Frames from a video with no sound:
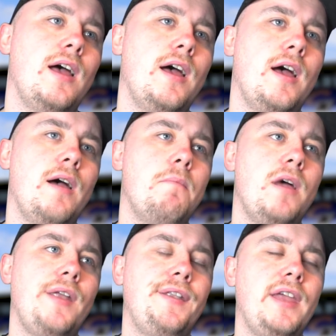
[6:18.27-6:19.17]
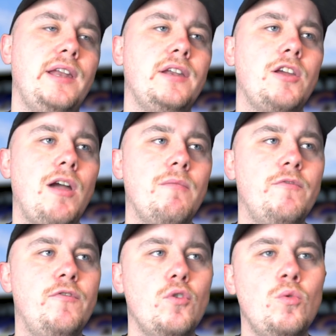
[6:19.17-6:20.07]
Um, and then going
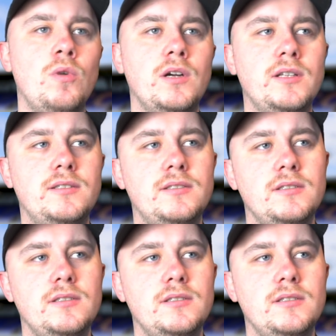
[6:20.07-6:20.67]
forward,